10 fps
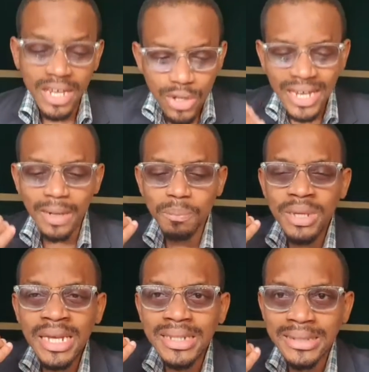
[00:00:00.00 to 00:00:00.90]
It can
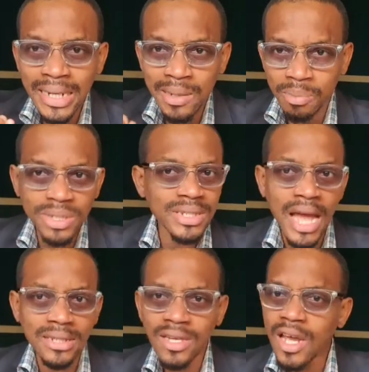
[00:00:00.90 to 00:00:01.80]
be a deliberate
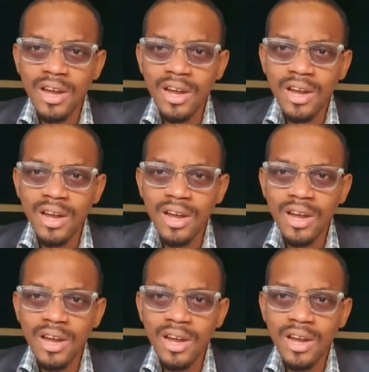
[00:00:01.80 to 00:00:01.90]
act